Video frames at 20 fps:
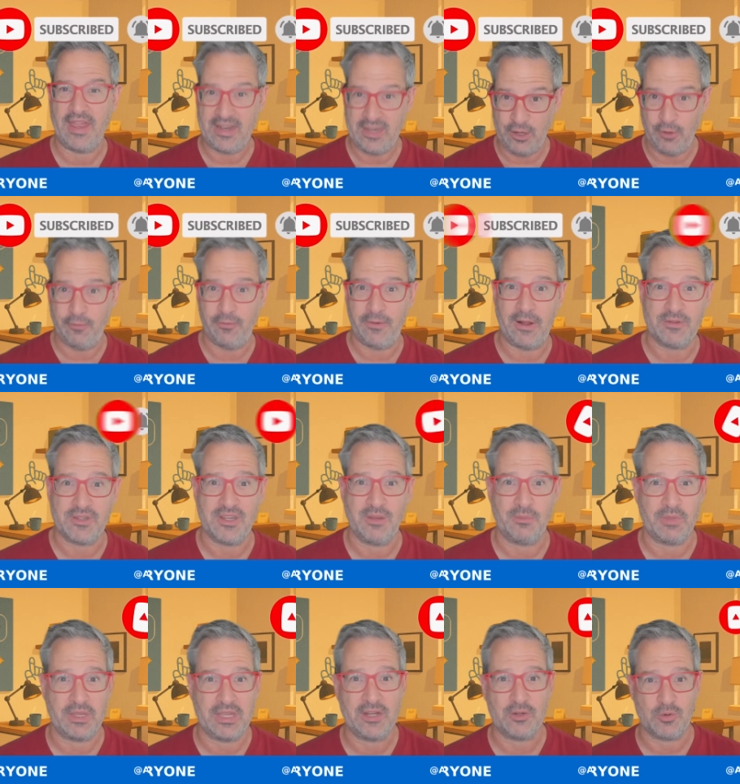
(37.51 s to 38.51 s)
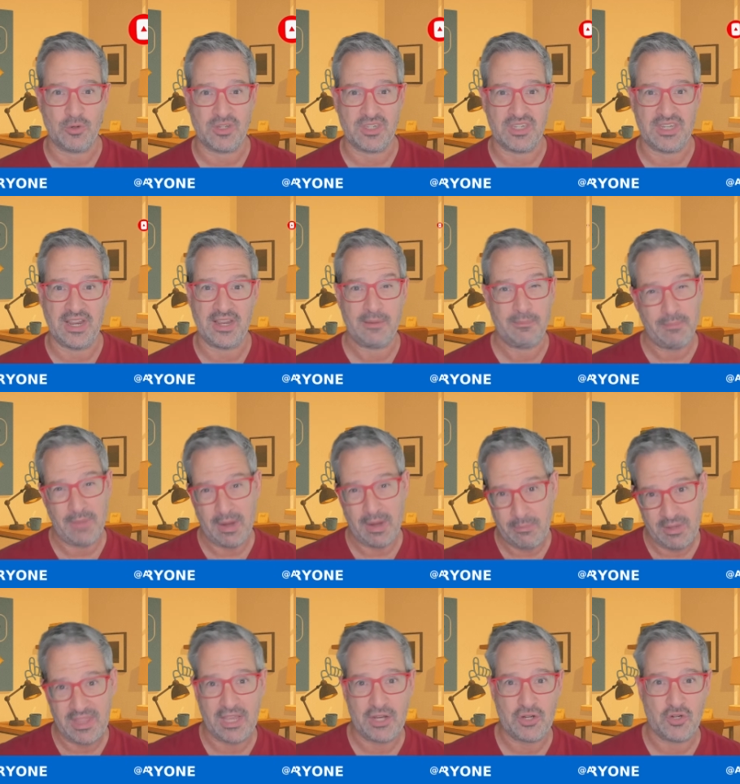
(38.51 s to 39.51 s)
you found something interesting and maybe
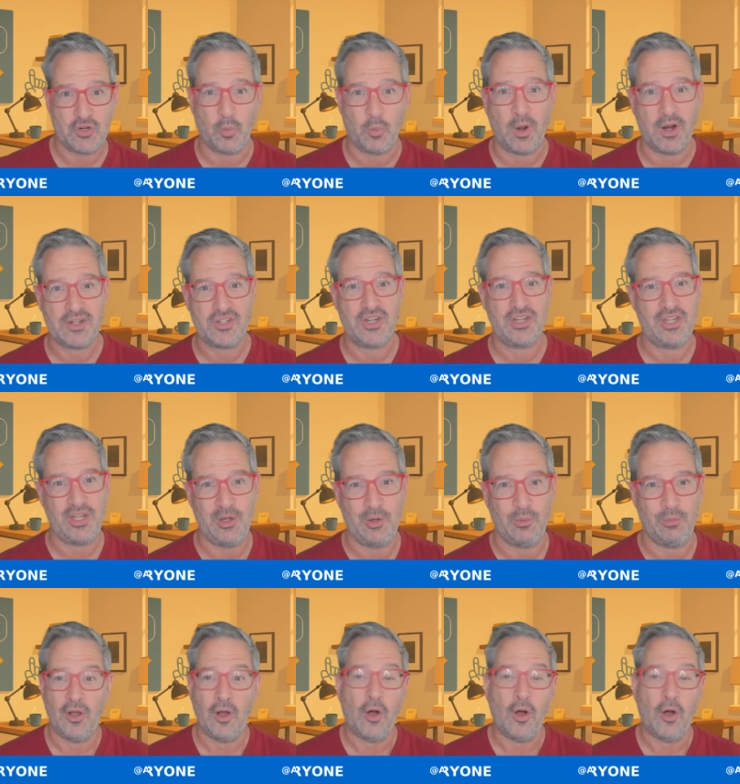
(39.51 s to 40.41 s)
they should watch it too.